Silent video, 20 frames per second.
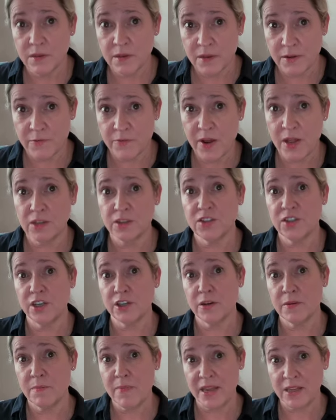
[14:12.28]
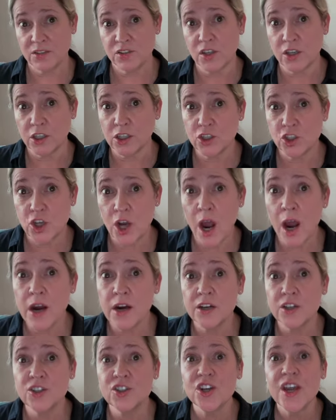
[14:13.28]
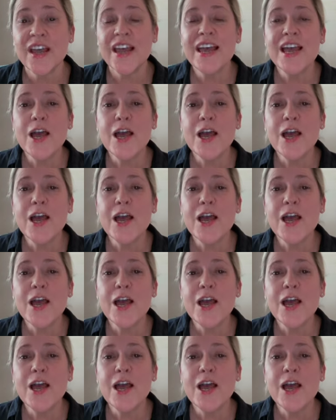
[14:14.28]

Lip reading: involuntary manslaughter charge,